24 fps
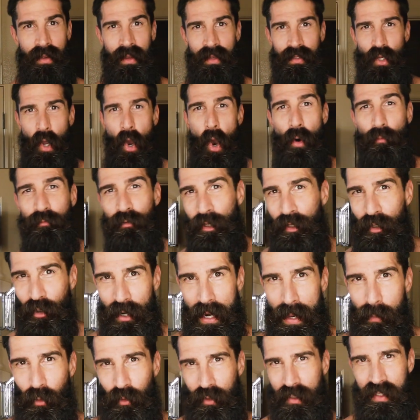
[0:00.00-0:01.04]
So hopefully you're
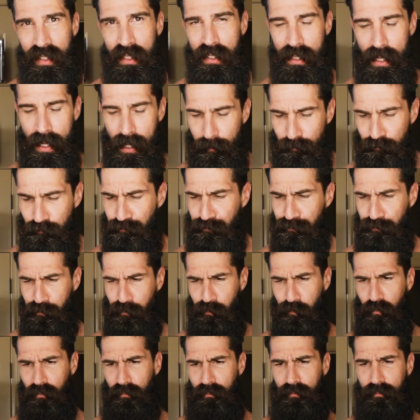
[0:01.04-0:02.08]
able to see that.
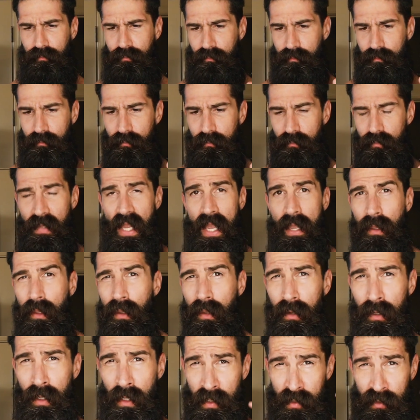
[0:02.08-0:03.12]

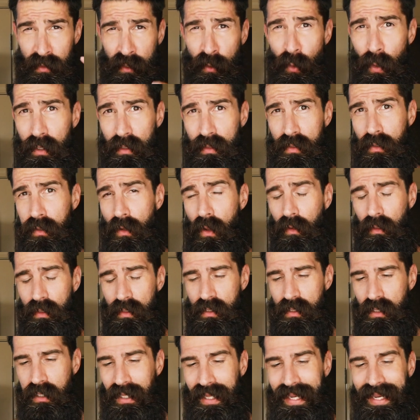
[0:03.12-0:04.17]
Again, two at its
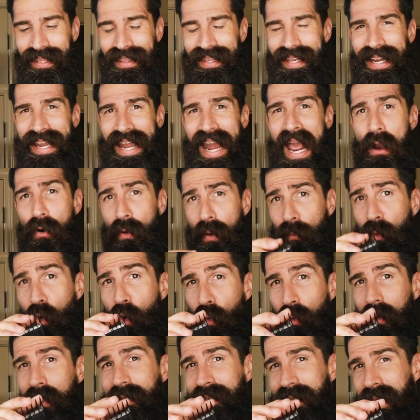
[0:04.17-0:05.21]
longest length. Now I'm
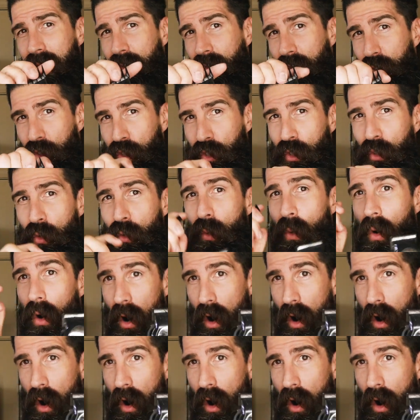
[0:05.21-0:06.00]
going to take the two